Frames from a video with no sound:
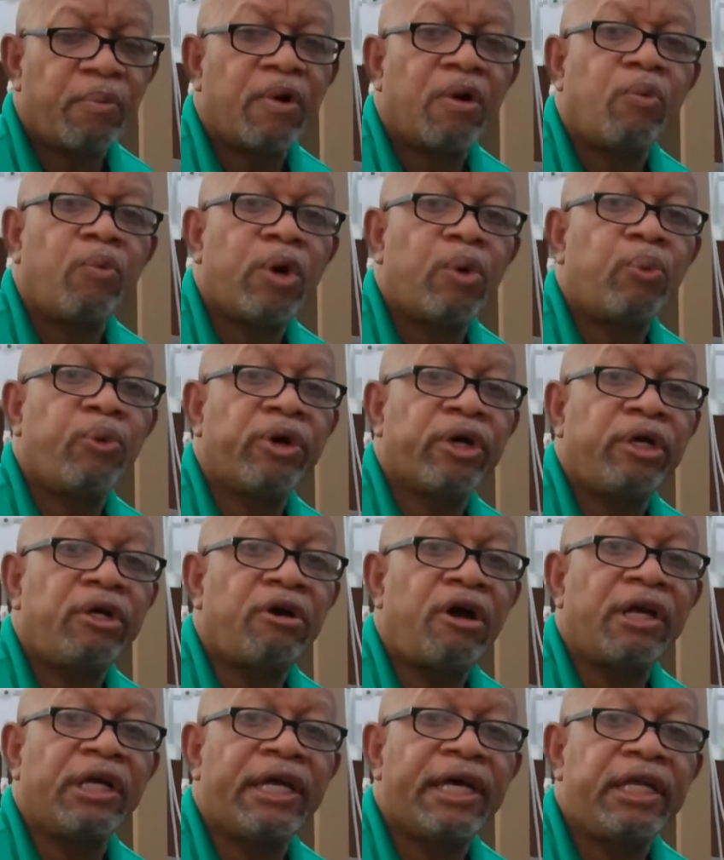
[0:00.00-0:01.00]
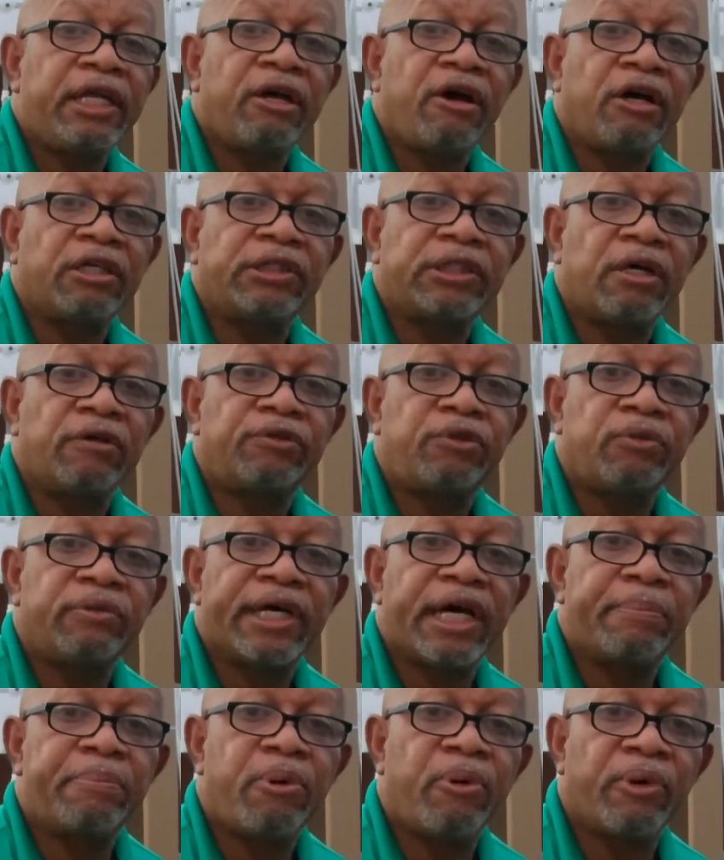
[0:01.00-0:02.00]
We're working on getting ourselves to
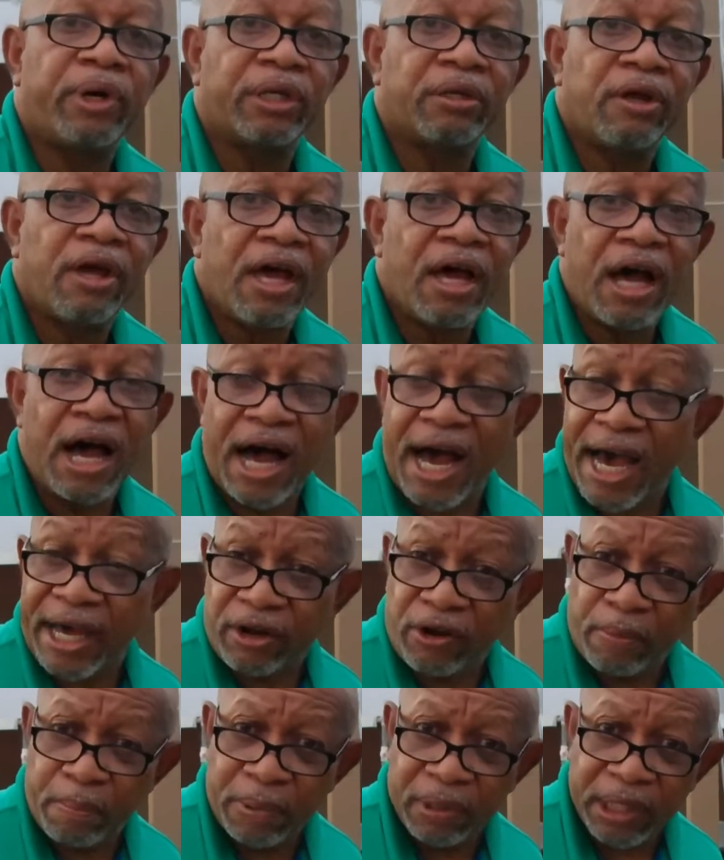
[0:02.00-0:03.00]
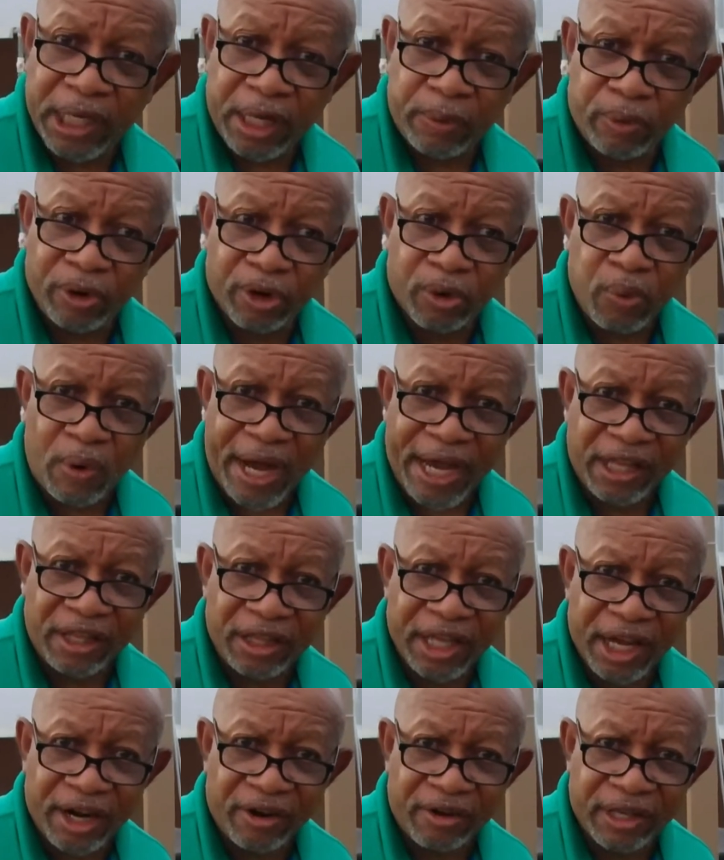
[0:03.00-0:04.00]
that point. I don't believe we're quite
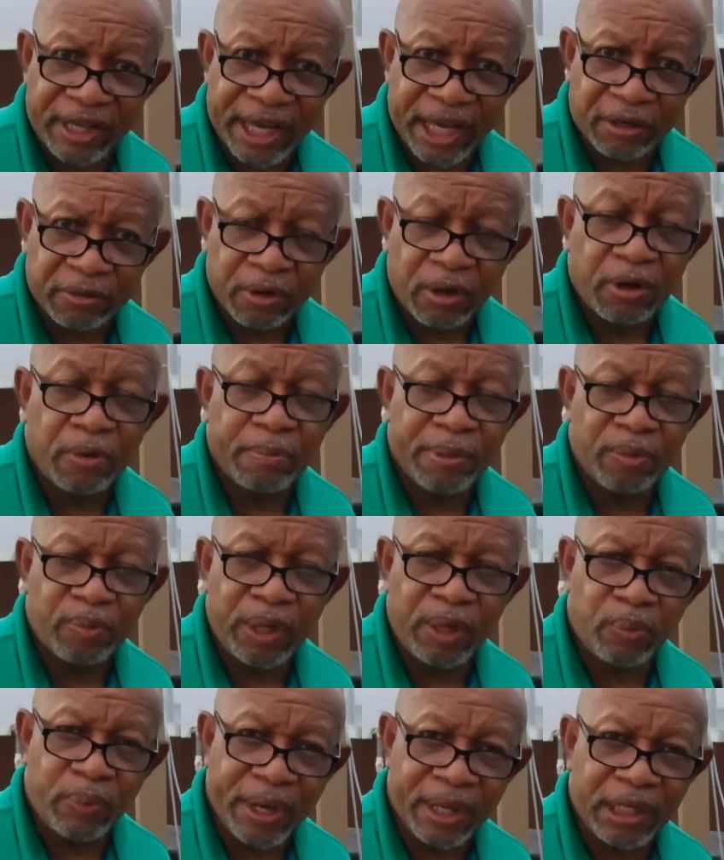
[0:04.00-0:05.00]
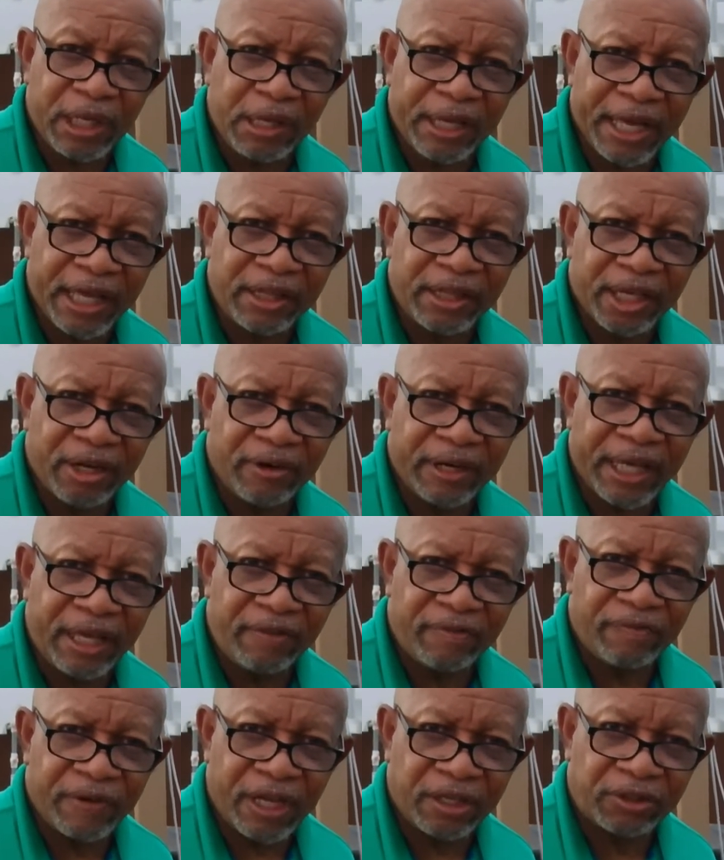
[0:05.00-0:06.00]
there yet, but we will get there
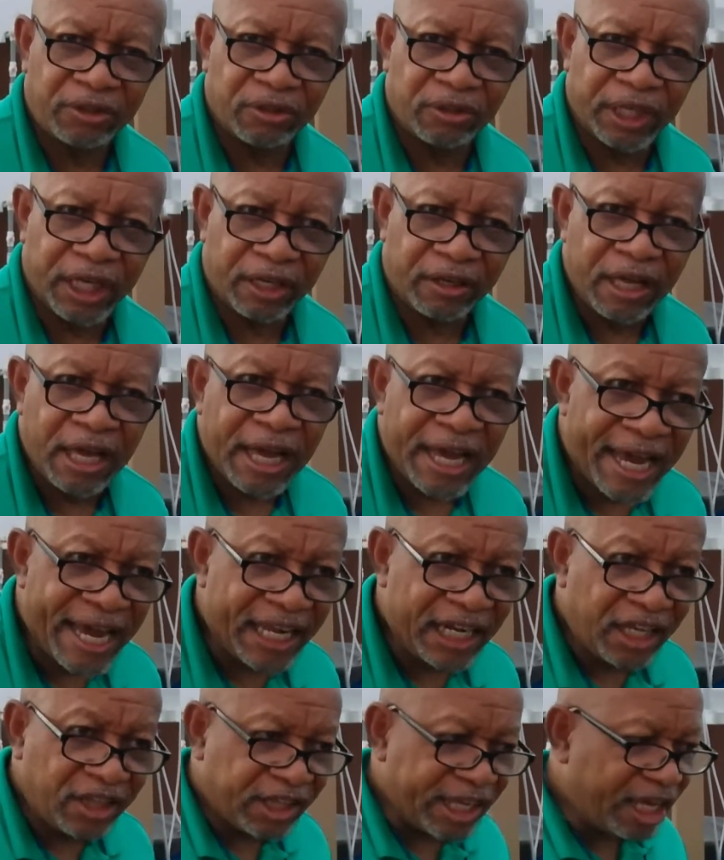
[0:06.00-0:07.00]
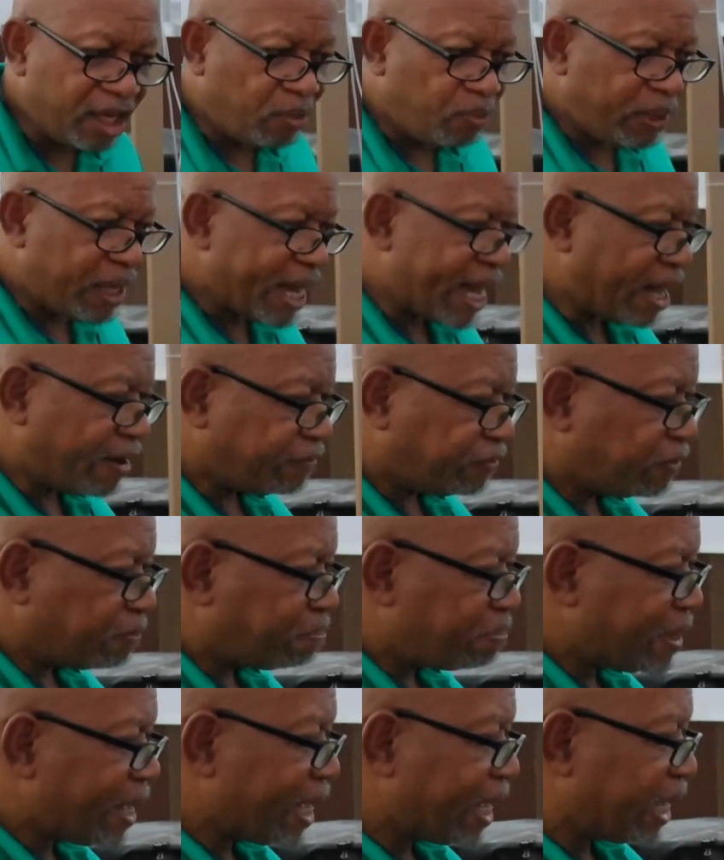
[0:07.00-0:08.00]
eventually. Anything we have to
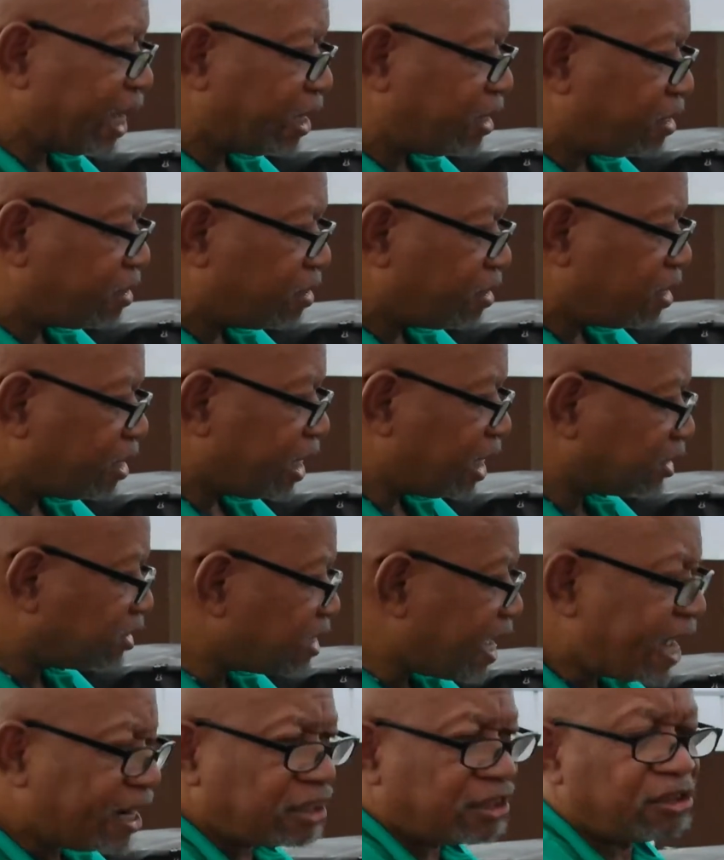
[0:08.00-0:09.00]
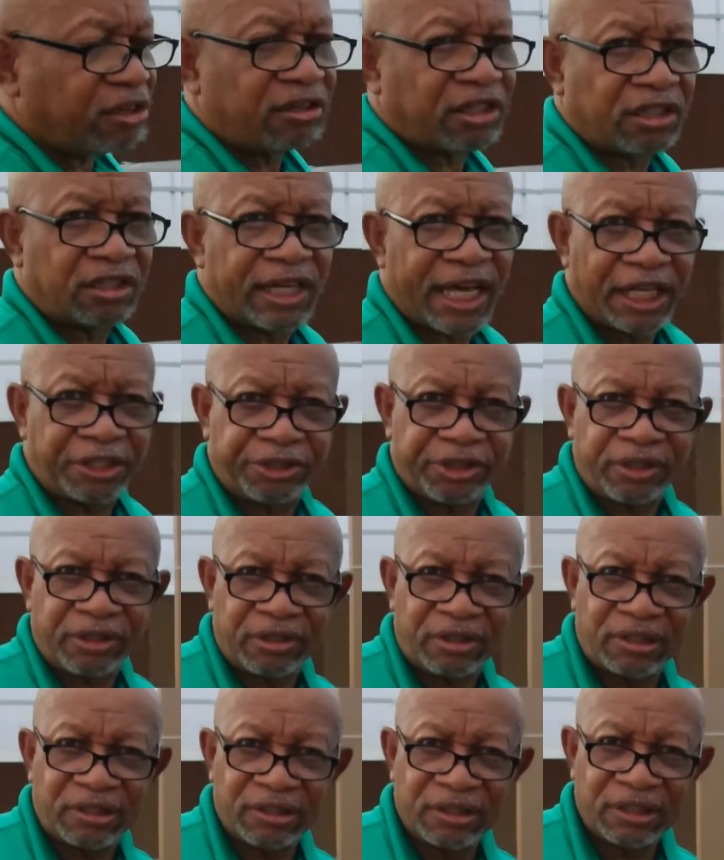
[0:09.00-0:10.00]
make is not as good as nature,
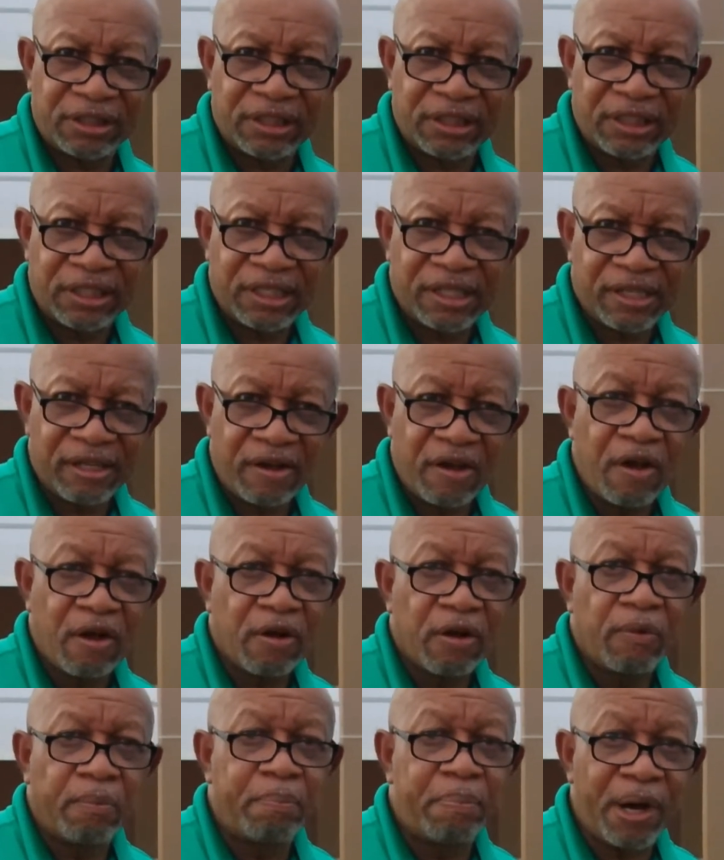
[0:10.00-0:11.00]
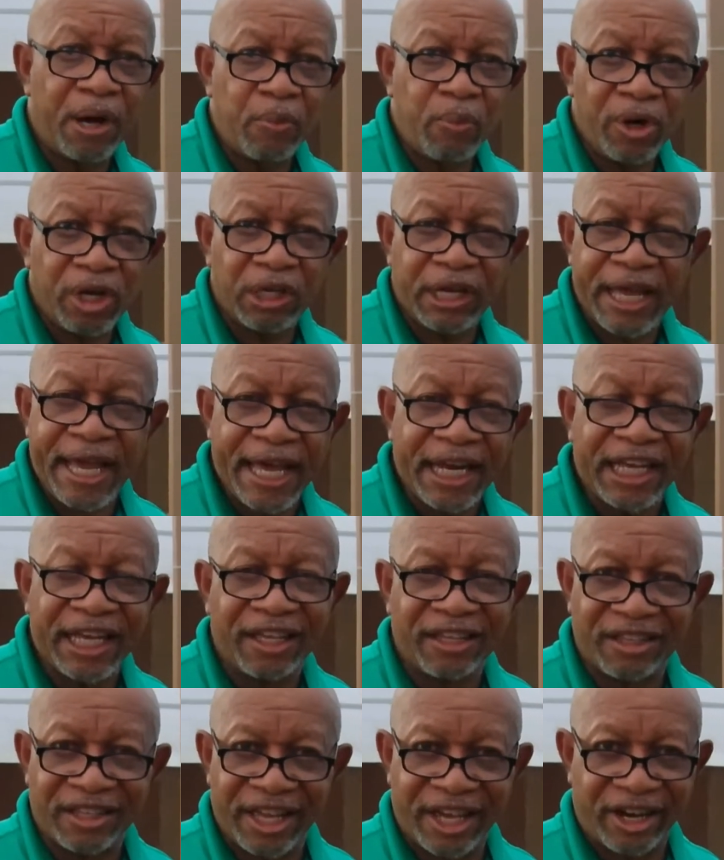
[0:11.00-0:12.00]
but we're
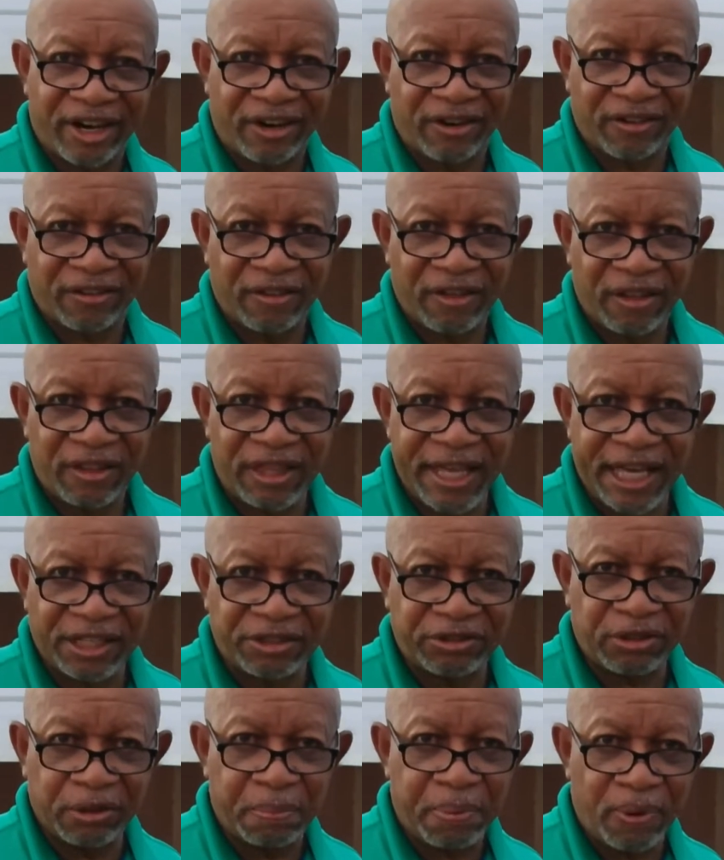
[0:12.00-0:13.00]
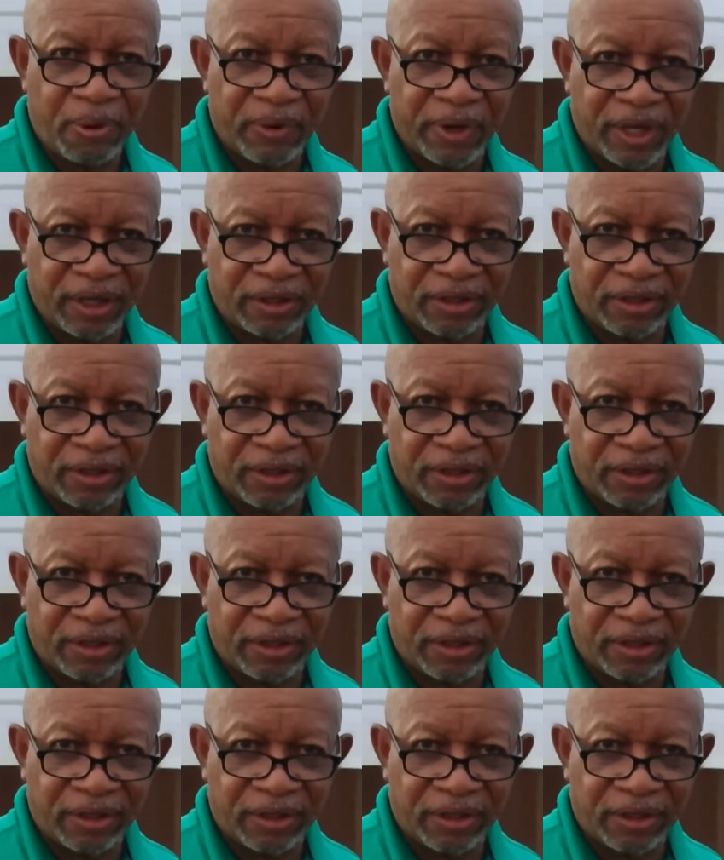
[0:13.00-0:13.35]
getting there. That's the point.